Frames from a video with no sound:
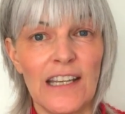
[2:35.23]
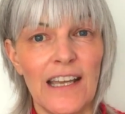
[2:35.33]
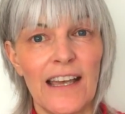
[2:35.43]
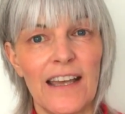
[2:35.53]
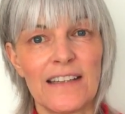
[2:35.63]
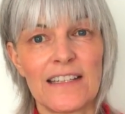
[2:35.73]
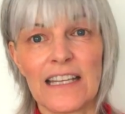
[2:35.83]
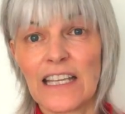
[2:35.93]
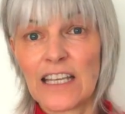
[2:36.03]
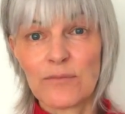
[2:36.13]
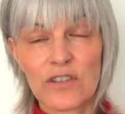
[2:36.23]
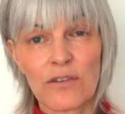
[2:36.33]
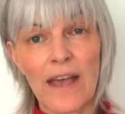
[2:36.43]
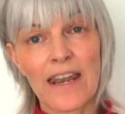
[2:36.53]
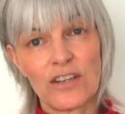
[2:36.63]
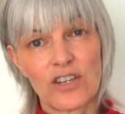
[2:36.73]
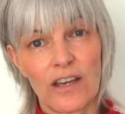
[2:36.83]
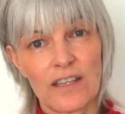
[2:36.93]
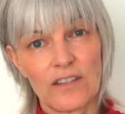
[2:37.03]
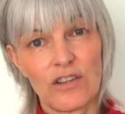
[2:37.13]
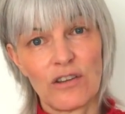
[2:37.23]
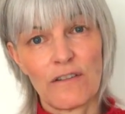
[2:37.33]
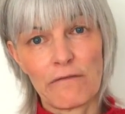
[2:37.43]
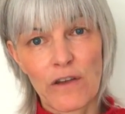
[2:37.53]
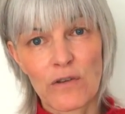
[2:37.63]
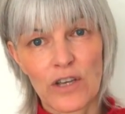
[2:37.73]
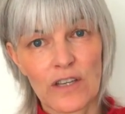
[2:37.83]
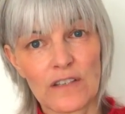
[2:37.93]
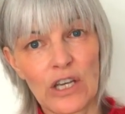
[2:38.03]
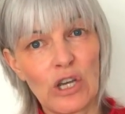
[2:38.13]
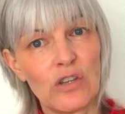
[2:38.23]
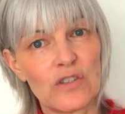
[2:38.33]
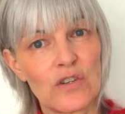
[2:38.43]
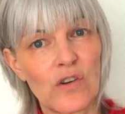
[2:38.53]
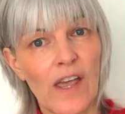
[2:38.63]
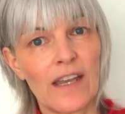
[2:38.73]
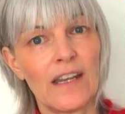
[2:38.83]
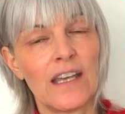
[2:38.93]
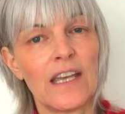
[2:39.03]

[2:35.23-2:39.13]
and it keeps you energized so you can focus and concentrate.